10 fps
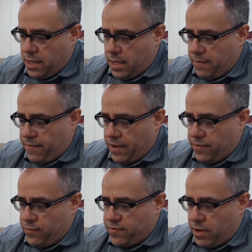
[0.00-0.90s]
if I
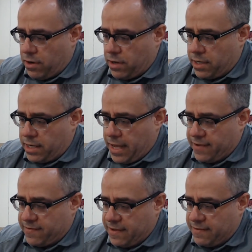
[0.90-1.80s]
use a hard
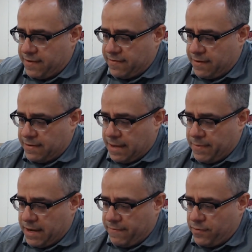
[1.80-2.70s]
case like this, anytime
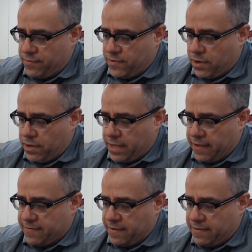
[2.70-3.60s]
that I've used a hard
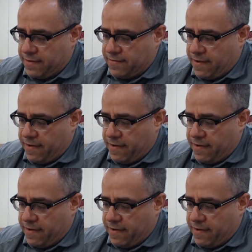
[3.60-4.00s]
case like this,